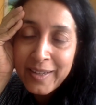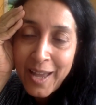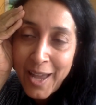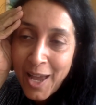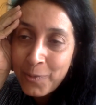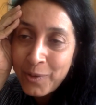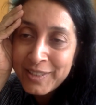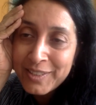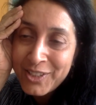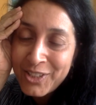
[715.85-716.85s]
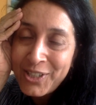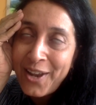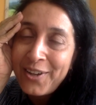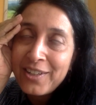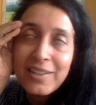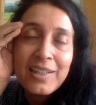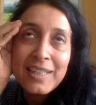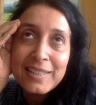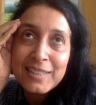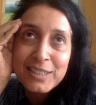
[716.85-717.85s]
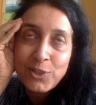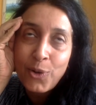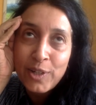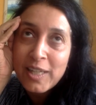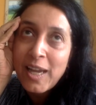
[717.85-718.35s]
I want to share a little story.